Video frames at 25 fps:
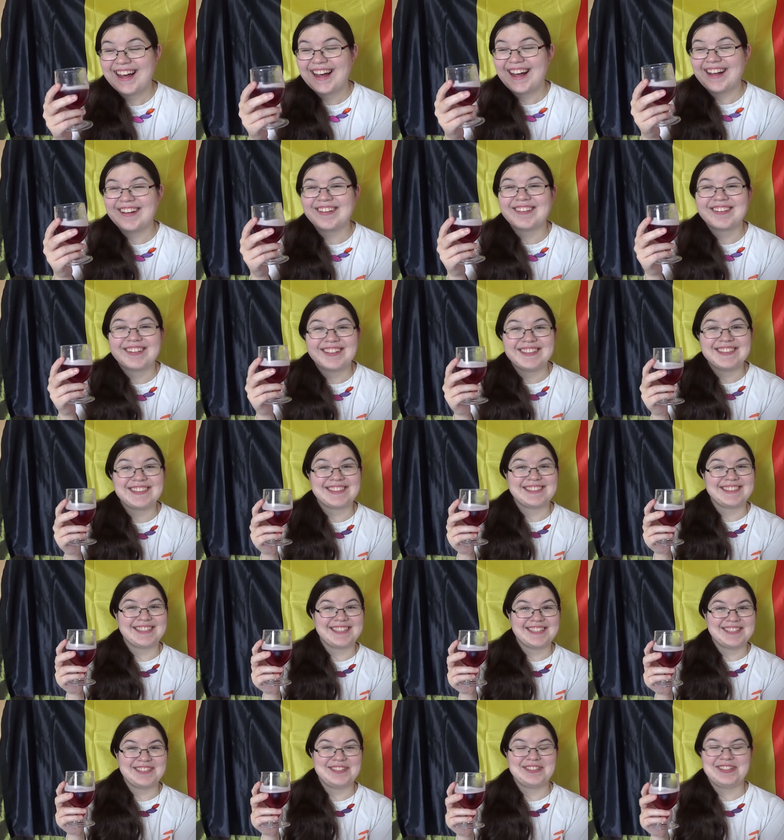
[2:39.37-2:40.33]
I'm going to
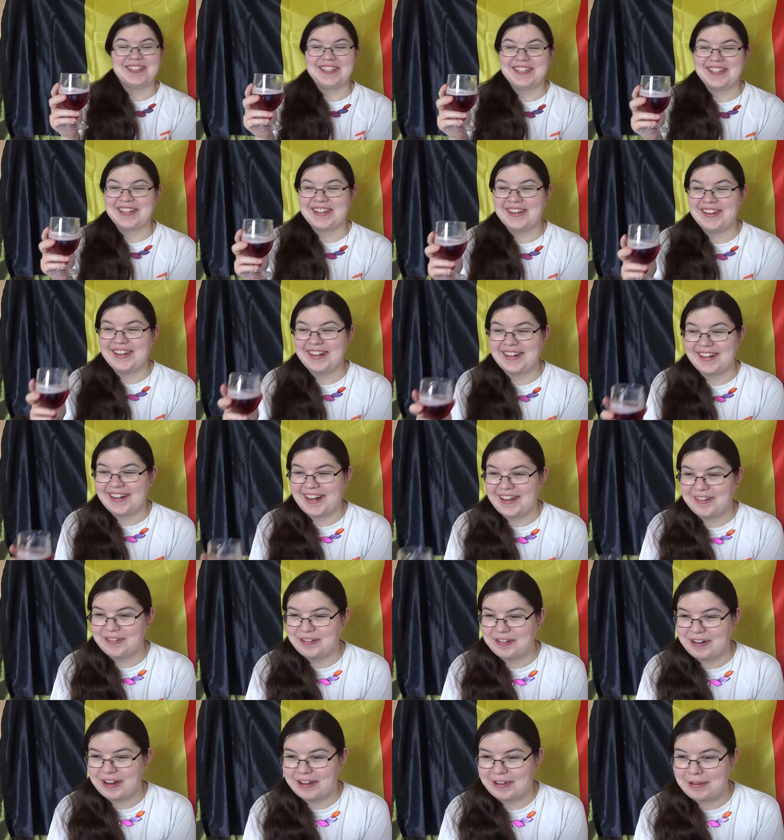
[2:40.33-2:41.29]
say it's really good and I
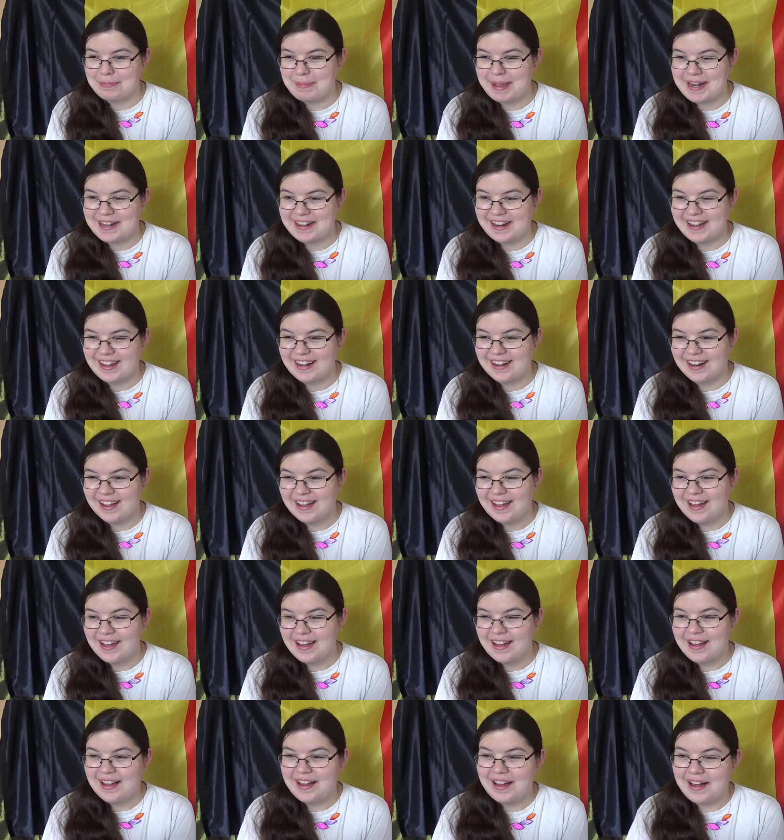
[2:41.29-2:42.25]
would recommend it.
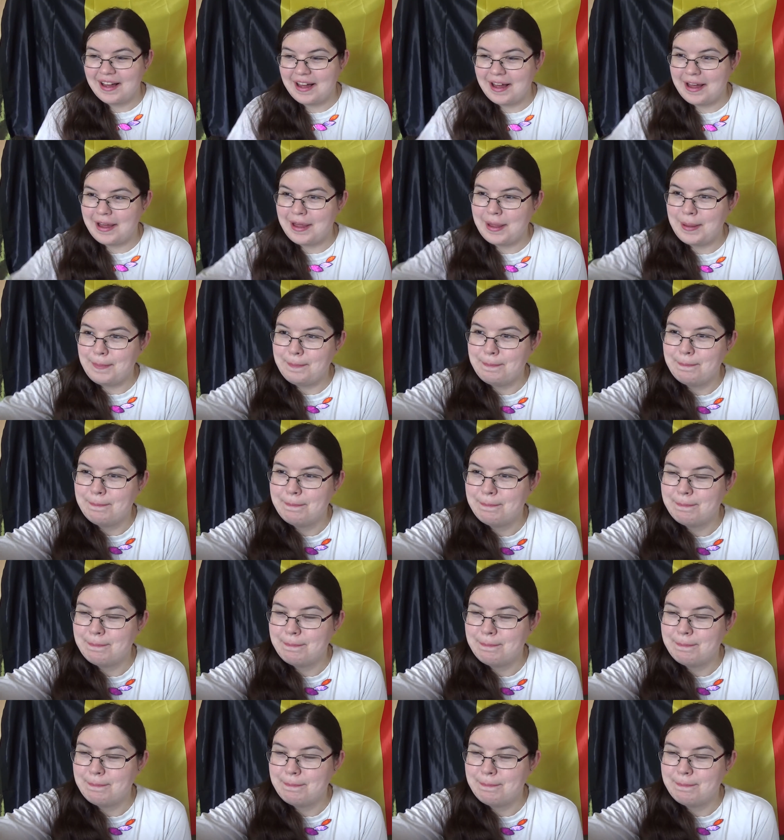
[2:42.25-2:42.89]
I